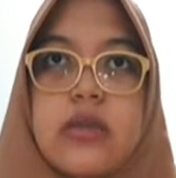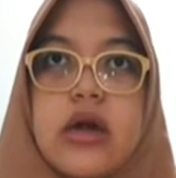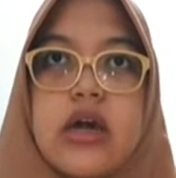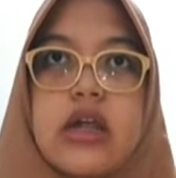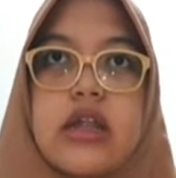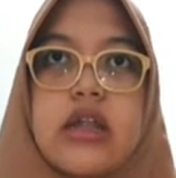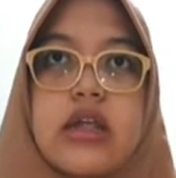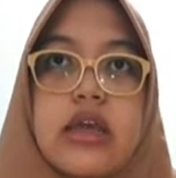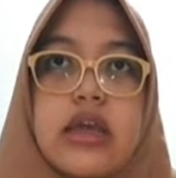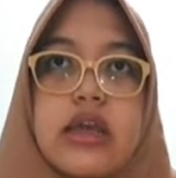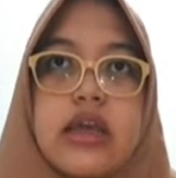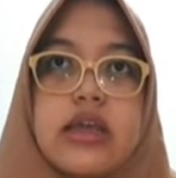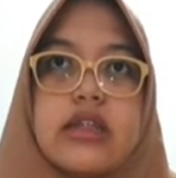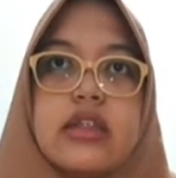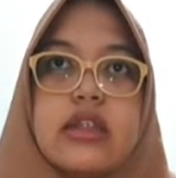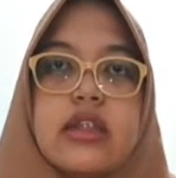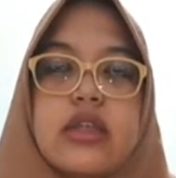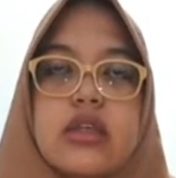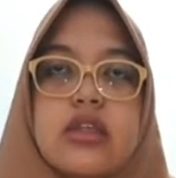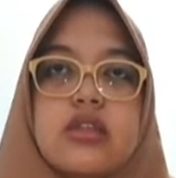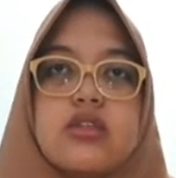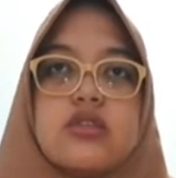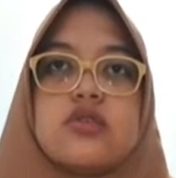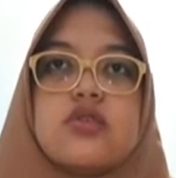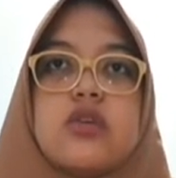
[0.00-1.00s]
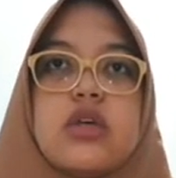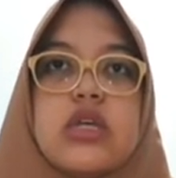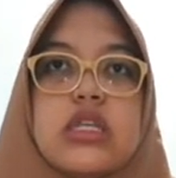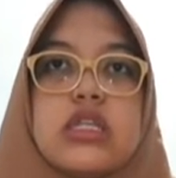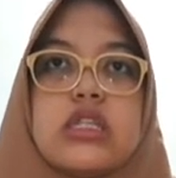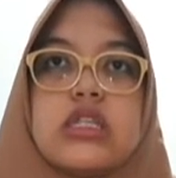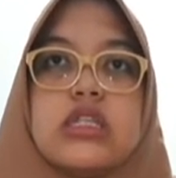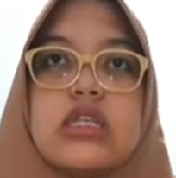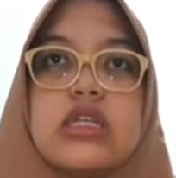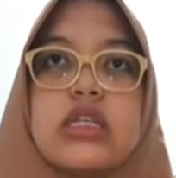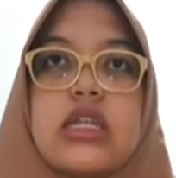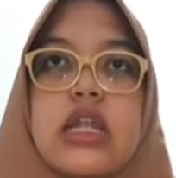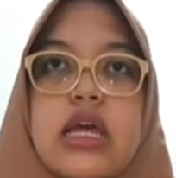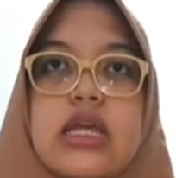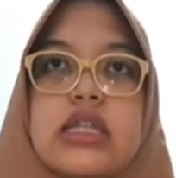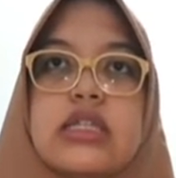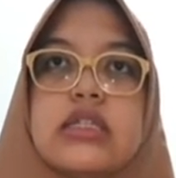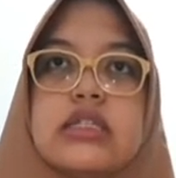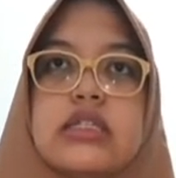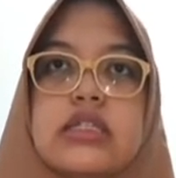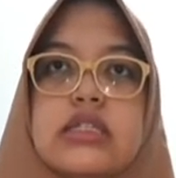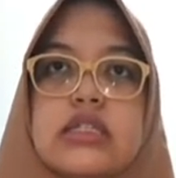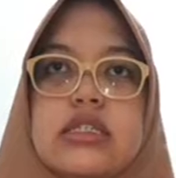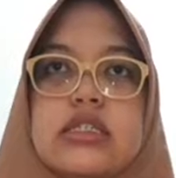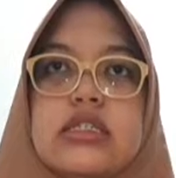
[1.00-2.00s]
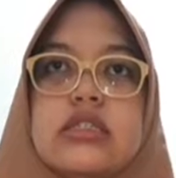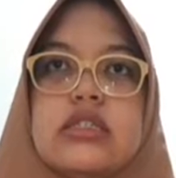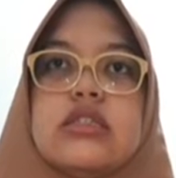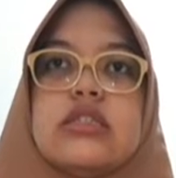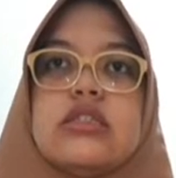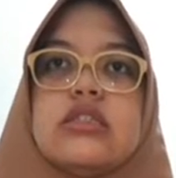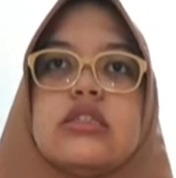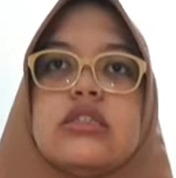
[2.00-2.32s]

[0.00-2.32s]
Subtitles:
Marheini 2019,